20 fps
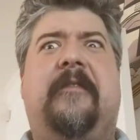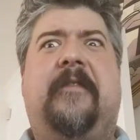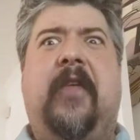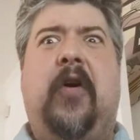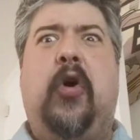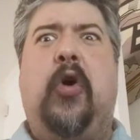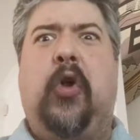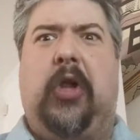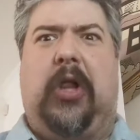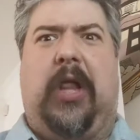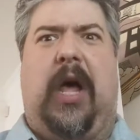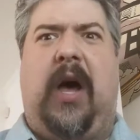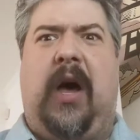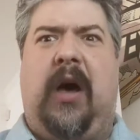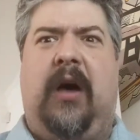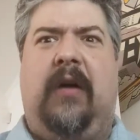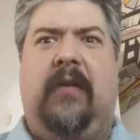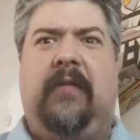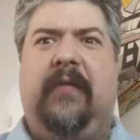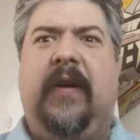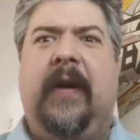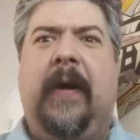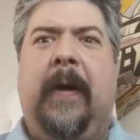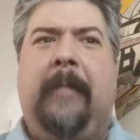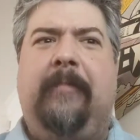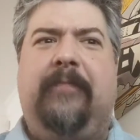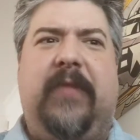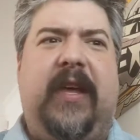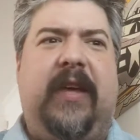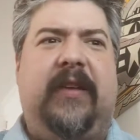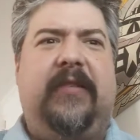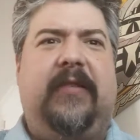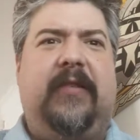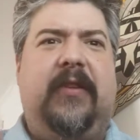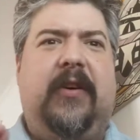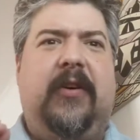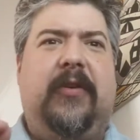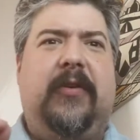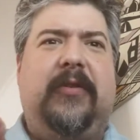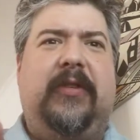full of is
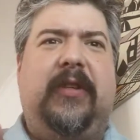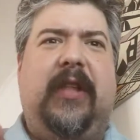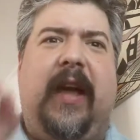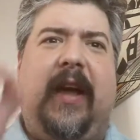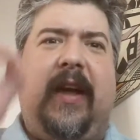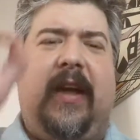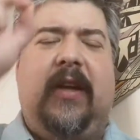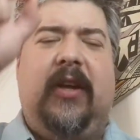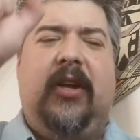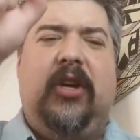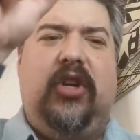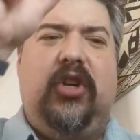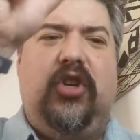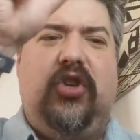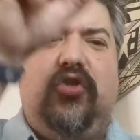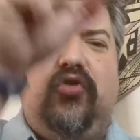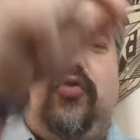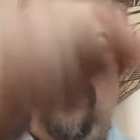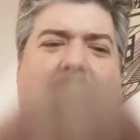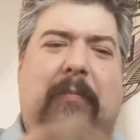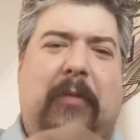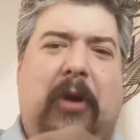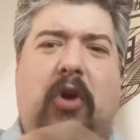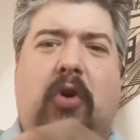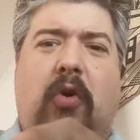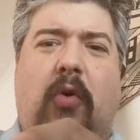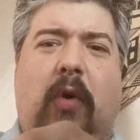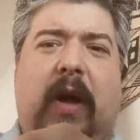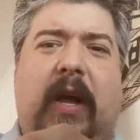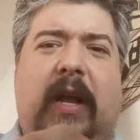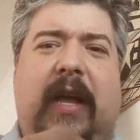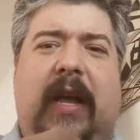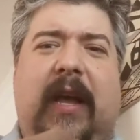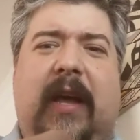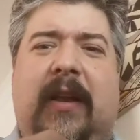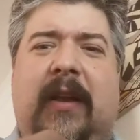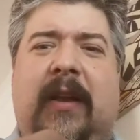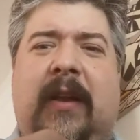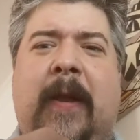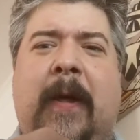those like drop a coin
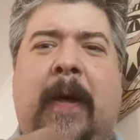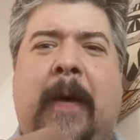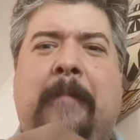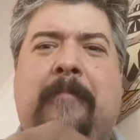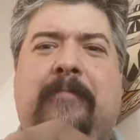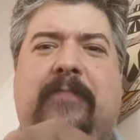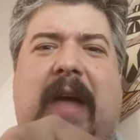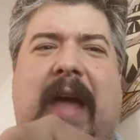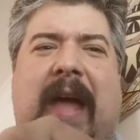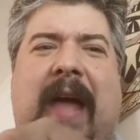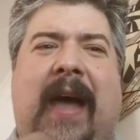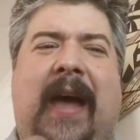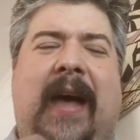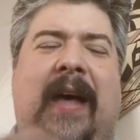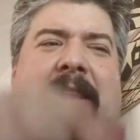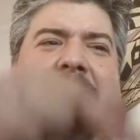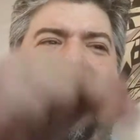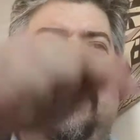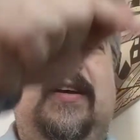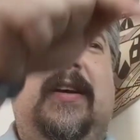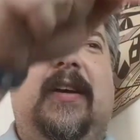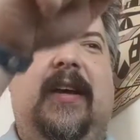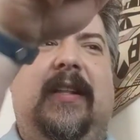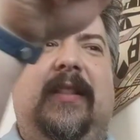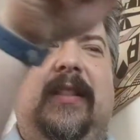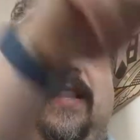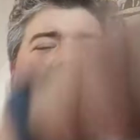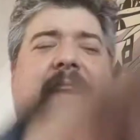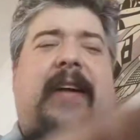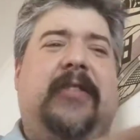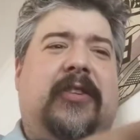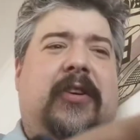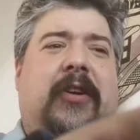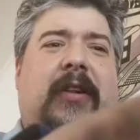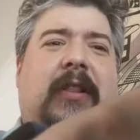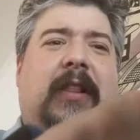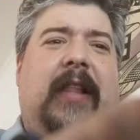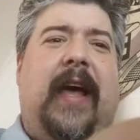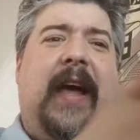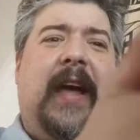in and it lands
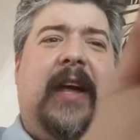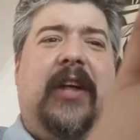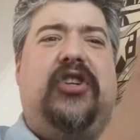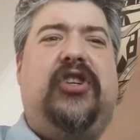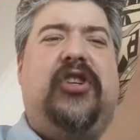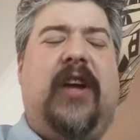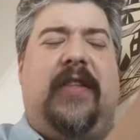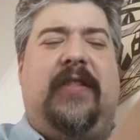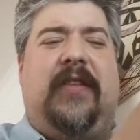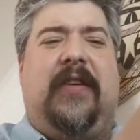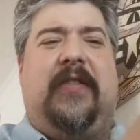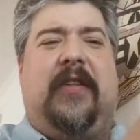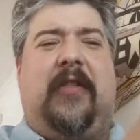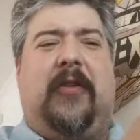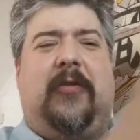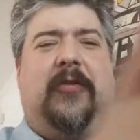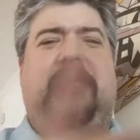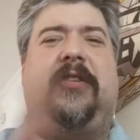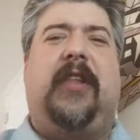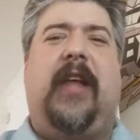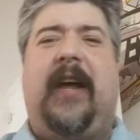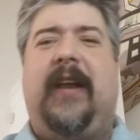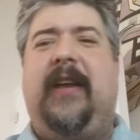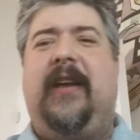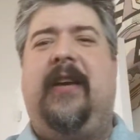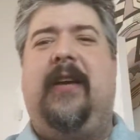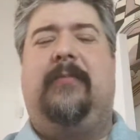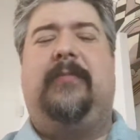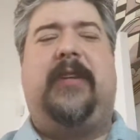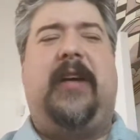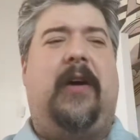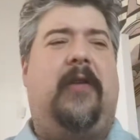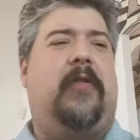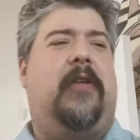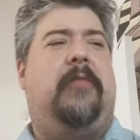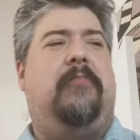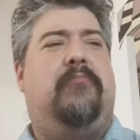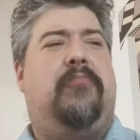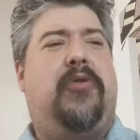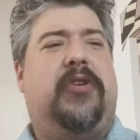on a ledge, and then the little slidey comes out
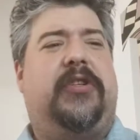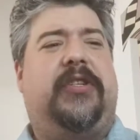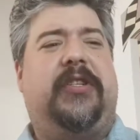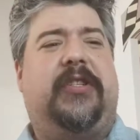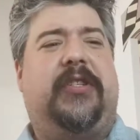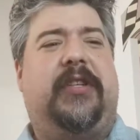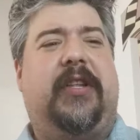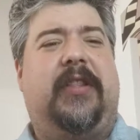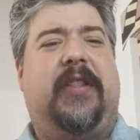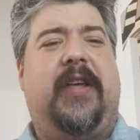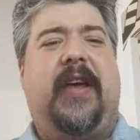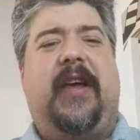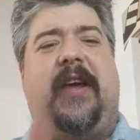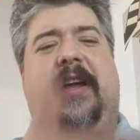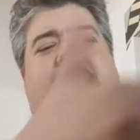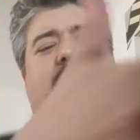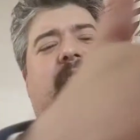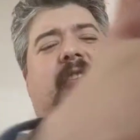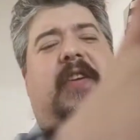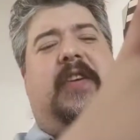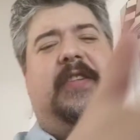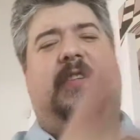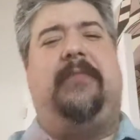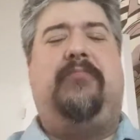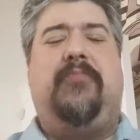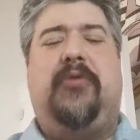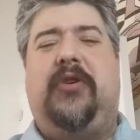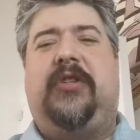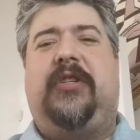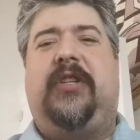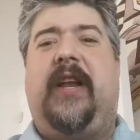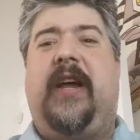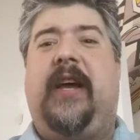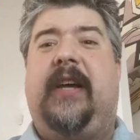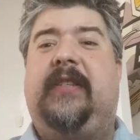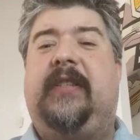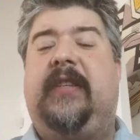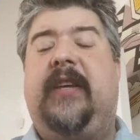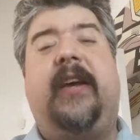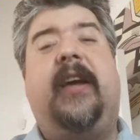and it pushes the thing and it tries to push the
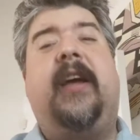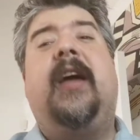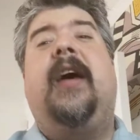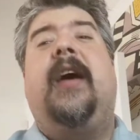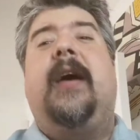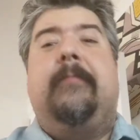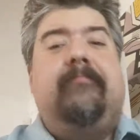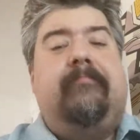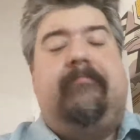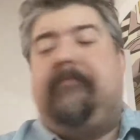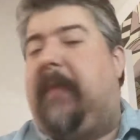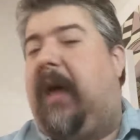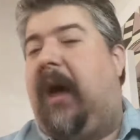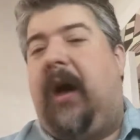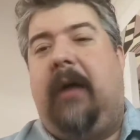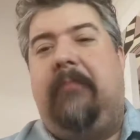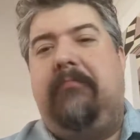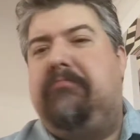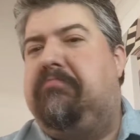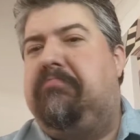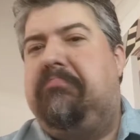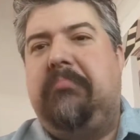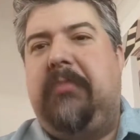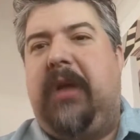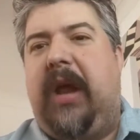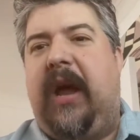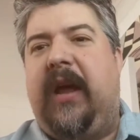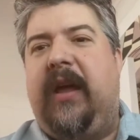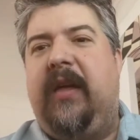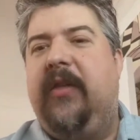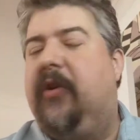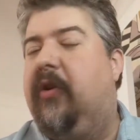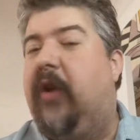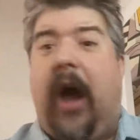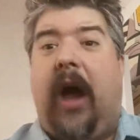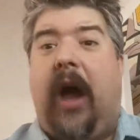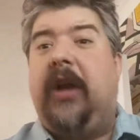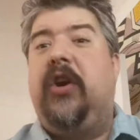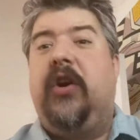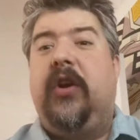next thing. I'm either
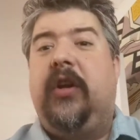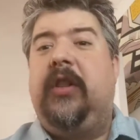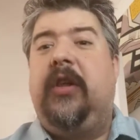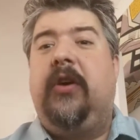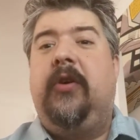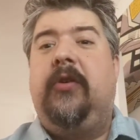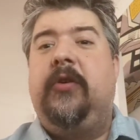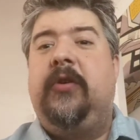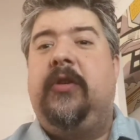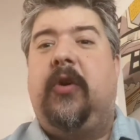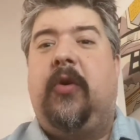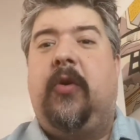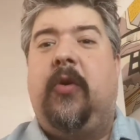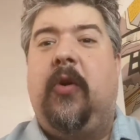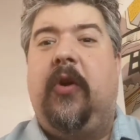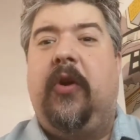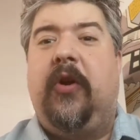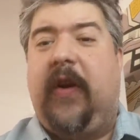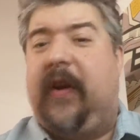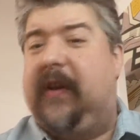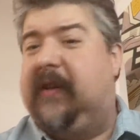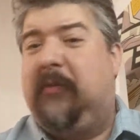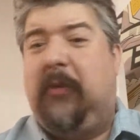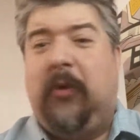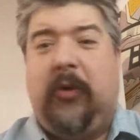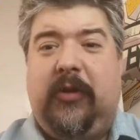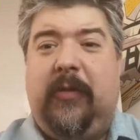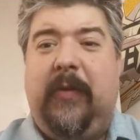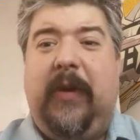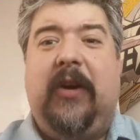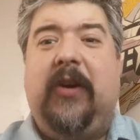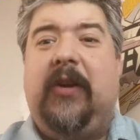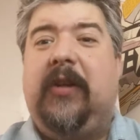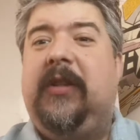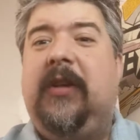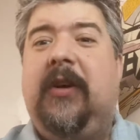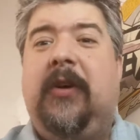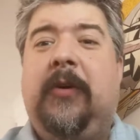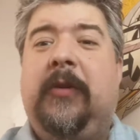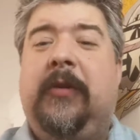not good at those or you're not supposed to be good
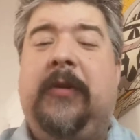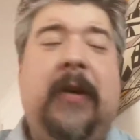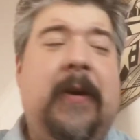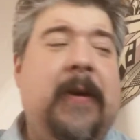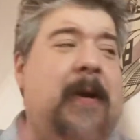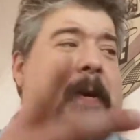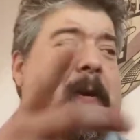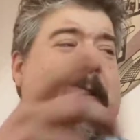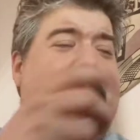at those.